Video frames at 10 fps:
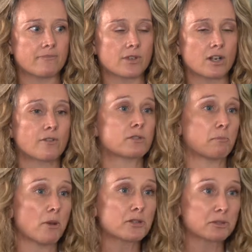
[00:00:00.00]
you know, if it was a
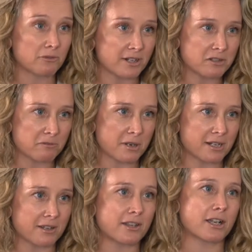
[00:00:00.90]
personal friend of
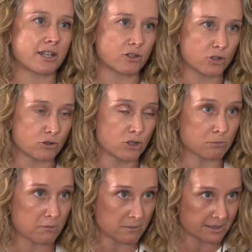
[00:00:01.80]
mine, I think I can choose
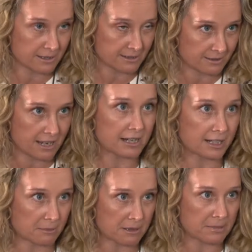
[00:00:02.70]
those moments a
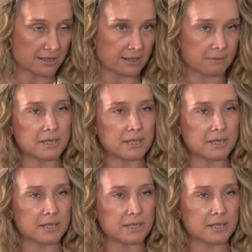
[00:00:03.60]
little bit better.